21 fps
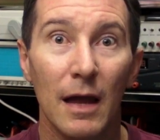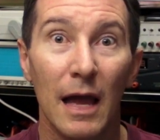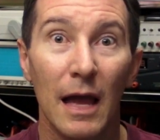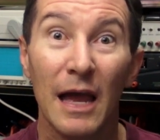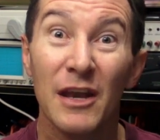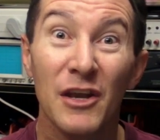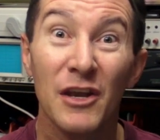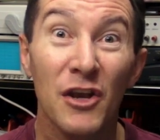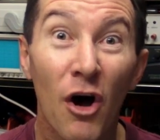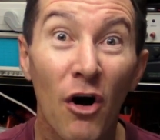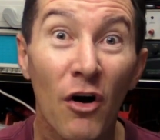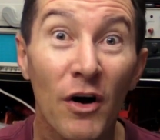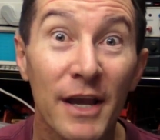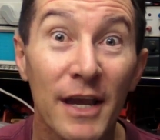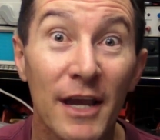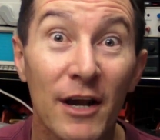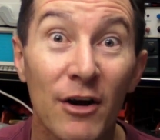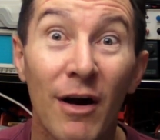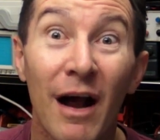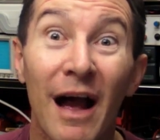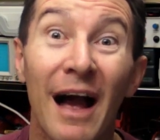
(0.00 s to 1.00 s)
And
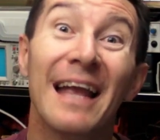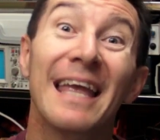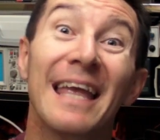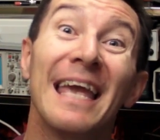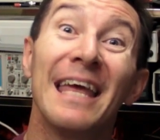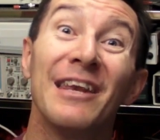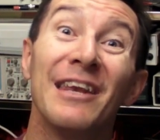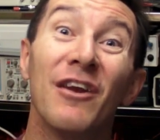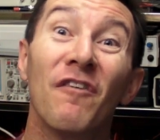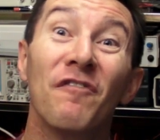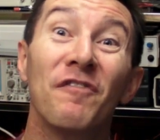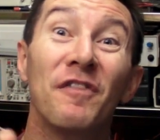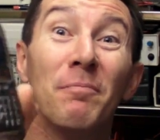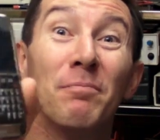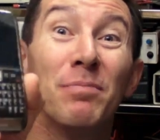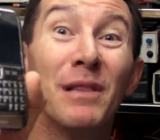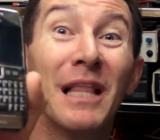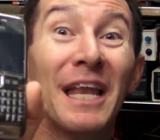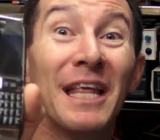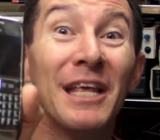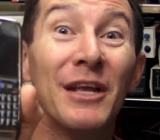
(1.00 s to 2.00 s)
Nokia aren't getting off the
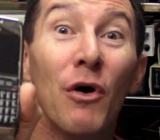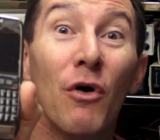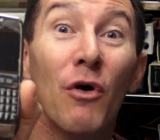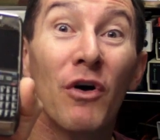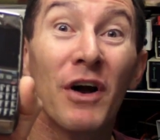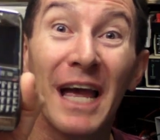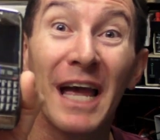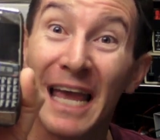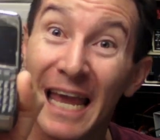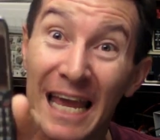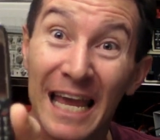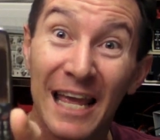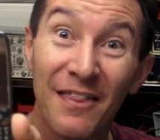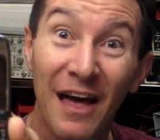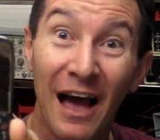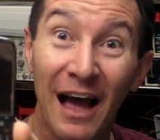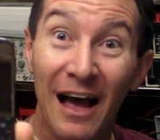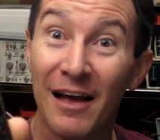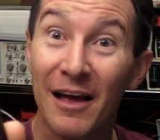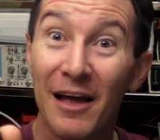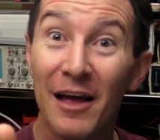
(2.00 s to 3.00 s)
bloody hook
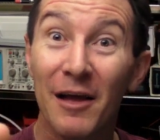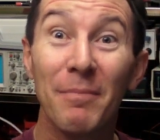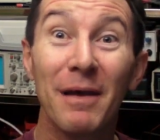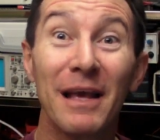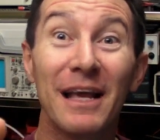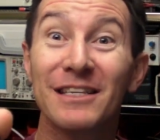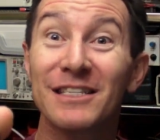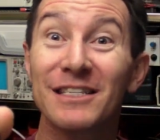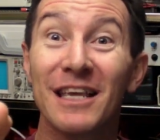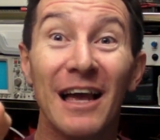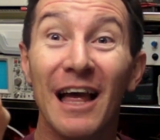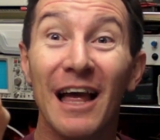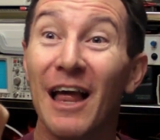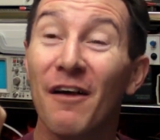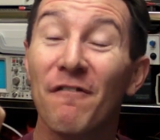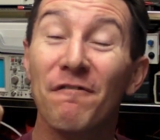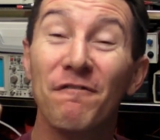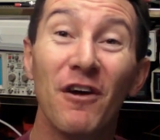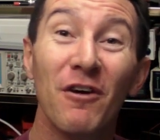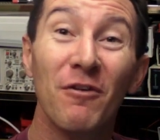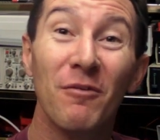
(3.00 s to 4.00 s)
either, because
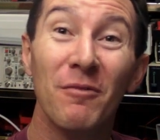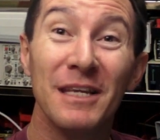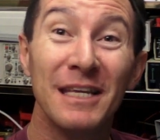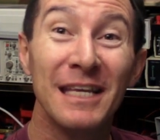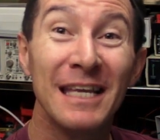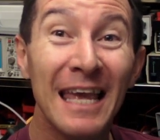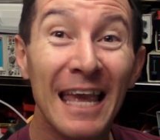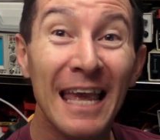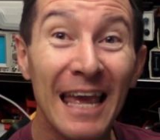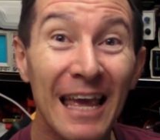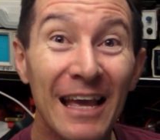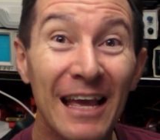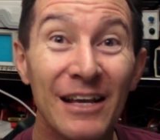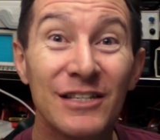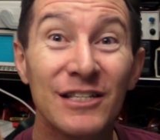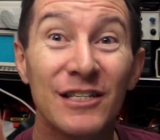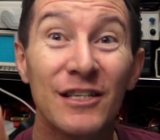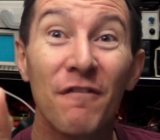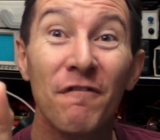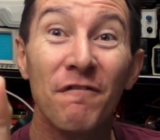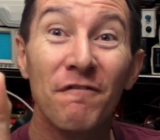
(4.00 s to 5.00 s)
for
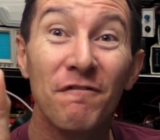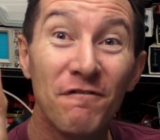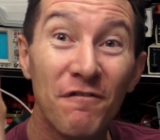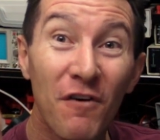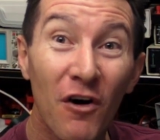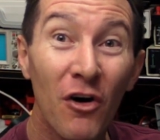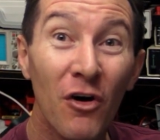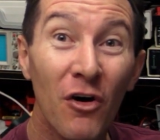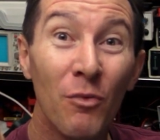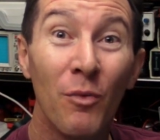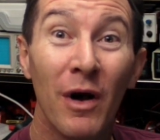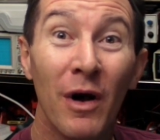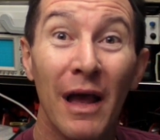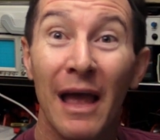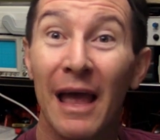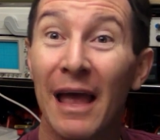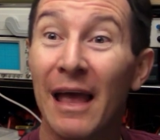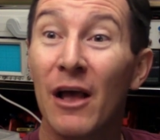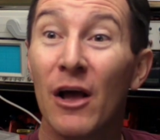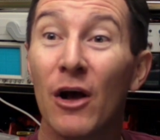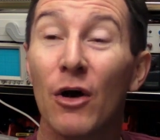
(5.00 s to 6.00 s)
years, the
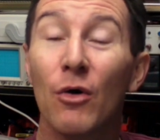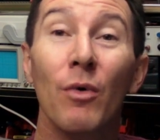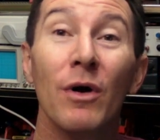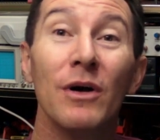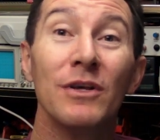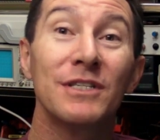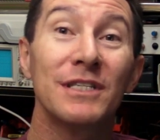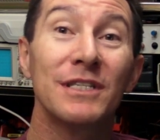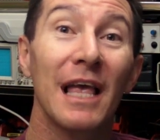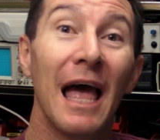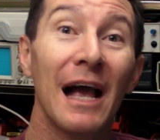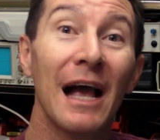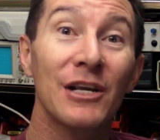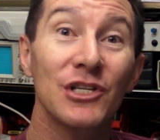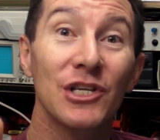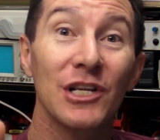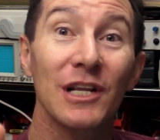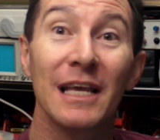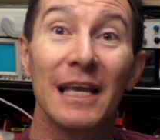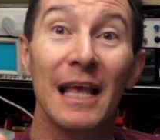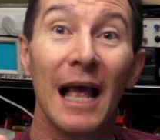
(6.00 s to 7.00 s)
firmware was
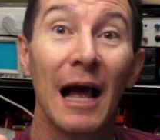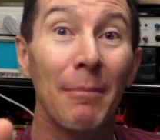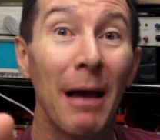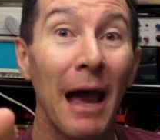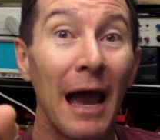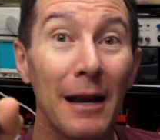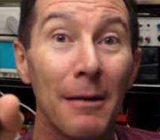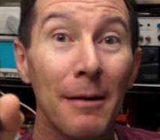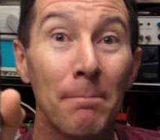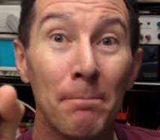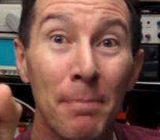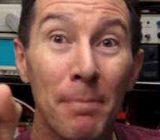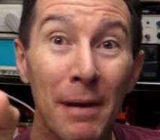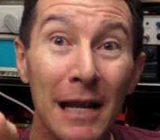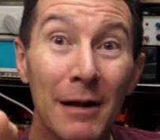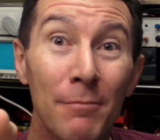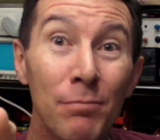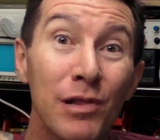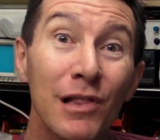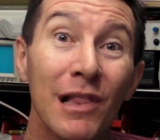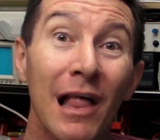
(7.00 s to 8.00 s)
actually had a
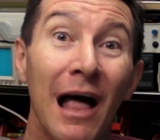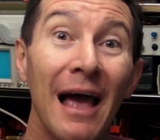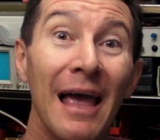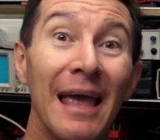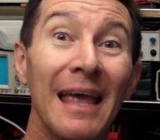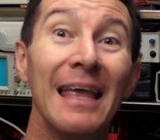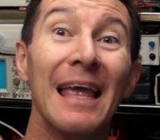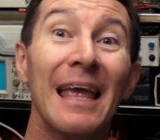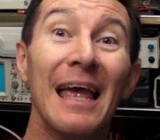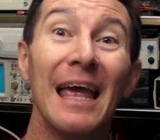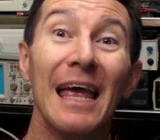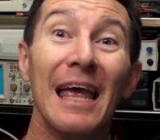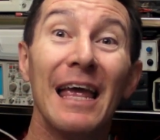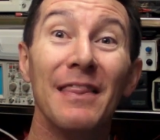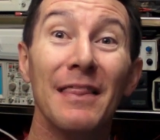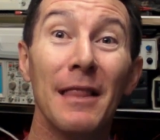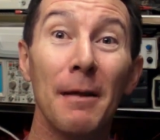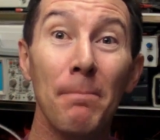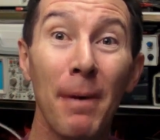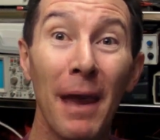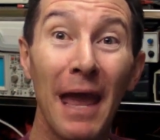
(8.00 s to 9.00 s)
big play
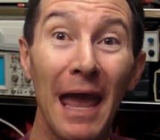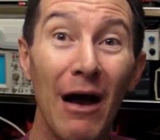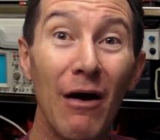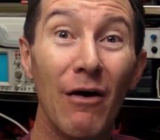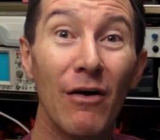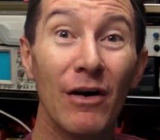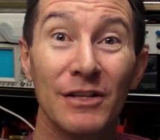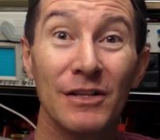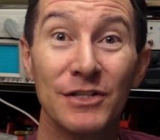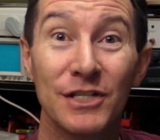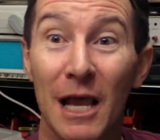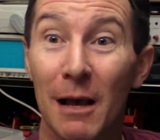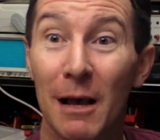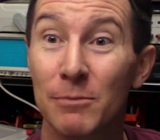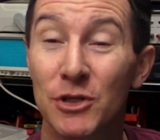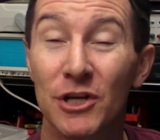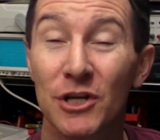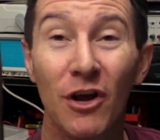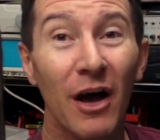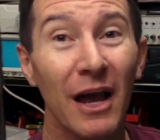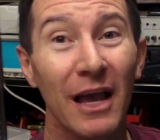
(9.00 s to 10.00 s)
in the power
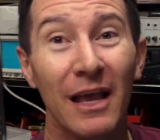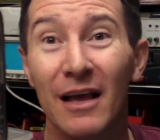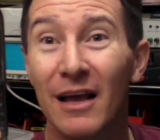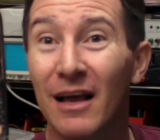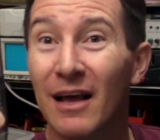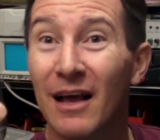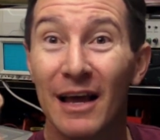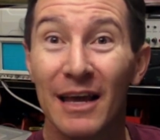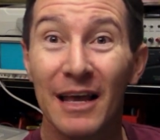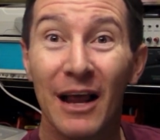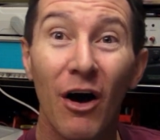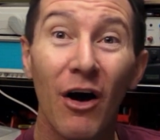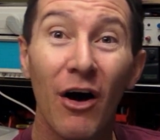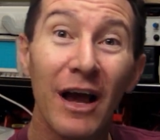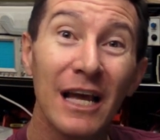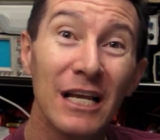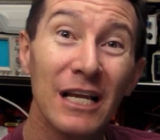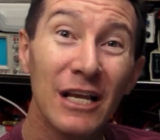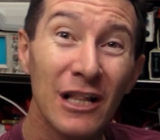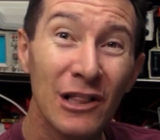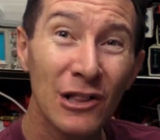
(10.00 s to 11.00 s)
consumption. I
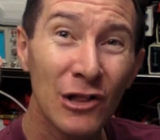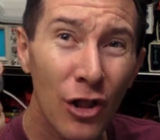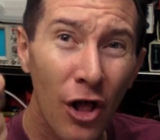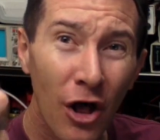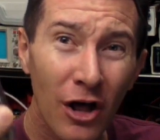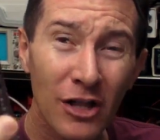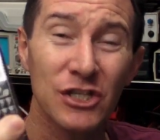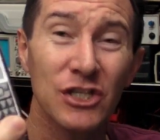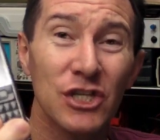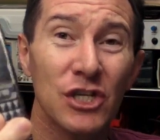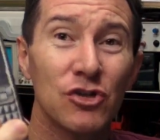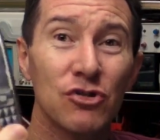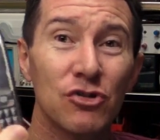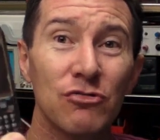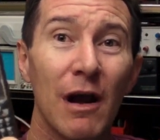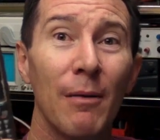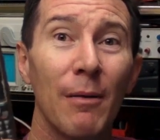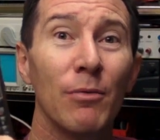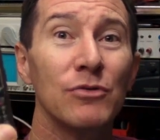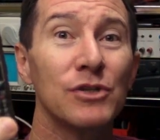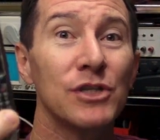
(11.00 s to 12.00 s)
had lots of
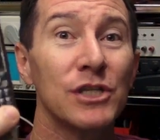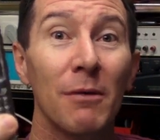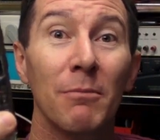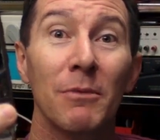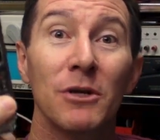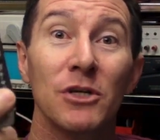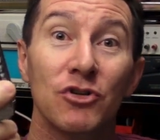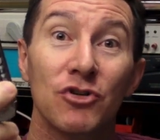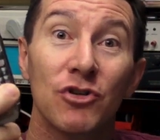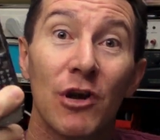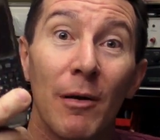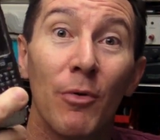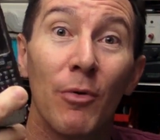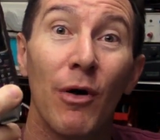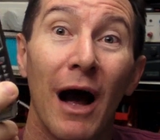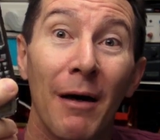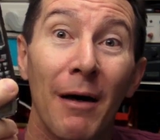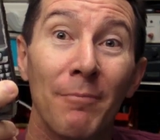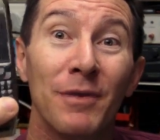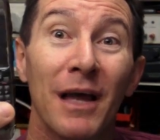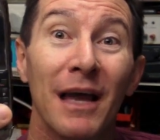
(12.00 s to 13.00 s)
trouble, so much trouble
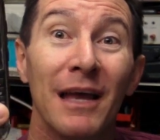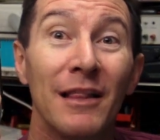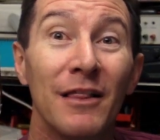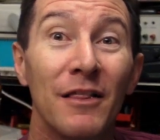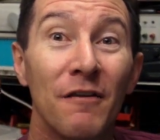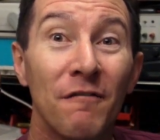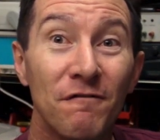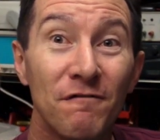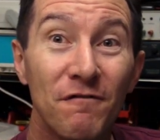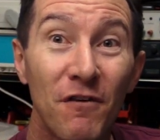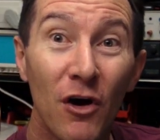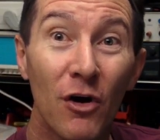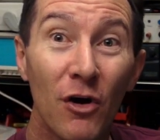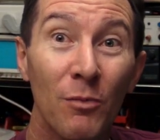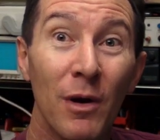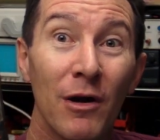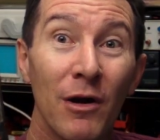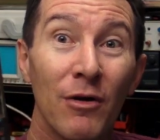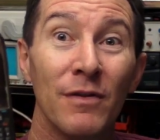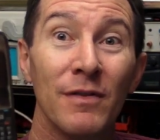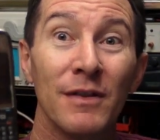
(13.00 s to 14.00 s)
updating the
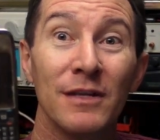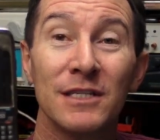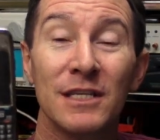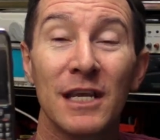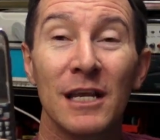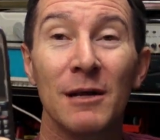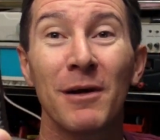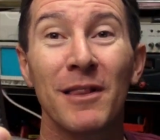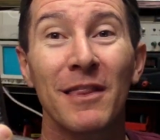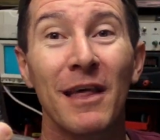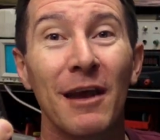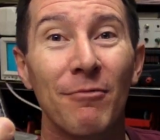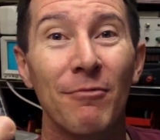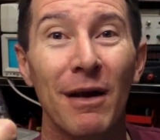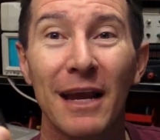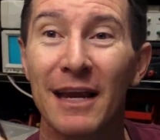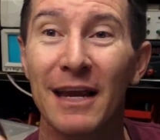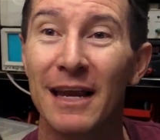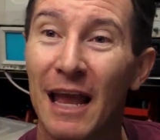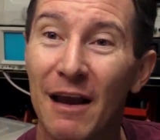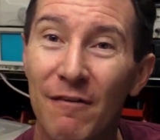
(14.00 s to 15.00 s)
firmware in this thing, but they
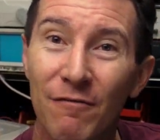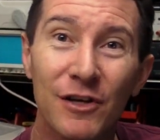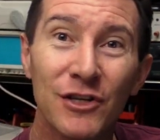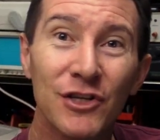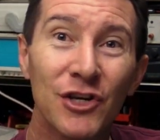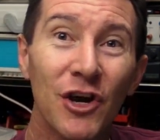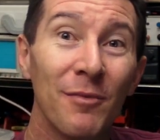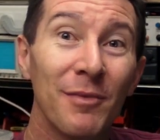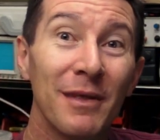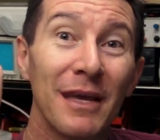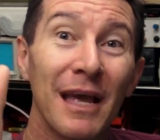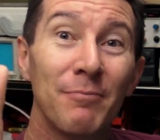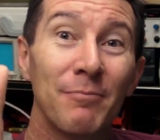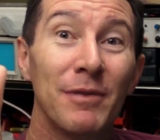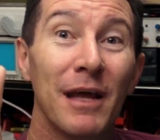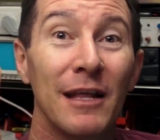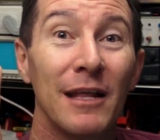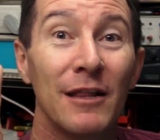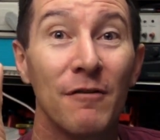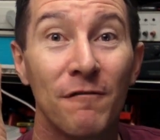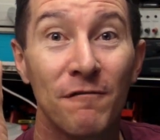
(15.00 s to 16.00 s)
reckon every time they
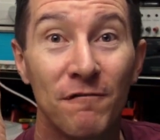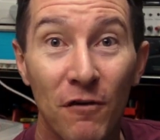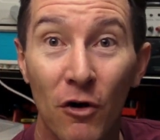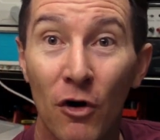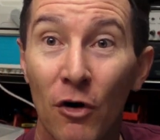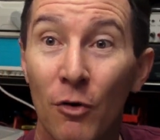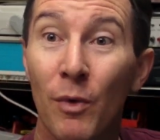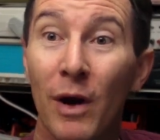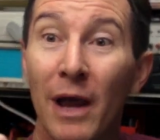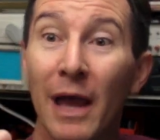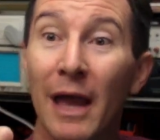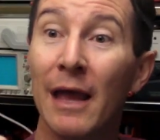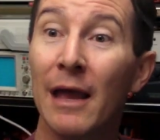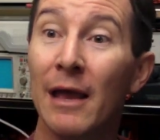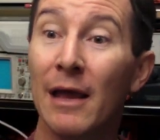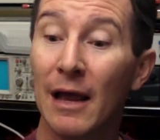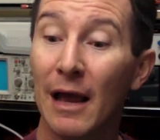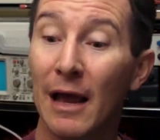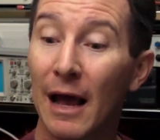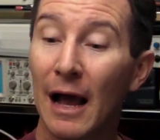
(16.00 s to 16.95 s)
update the firmware,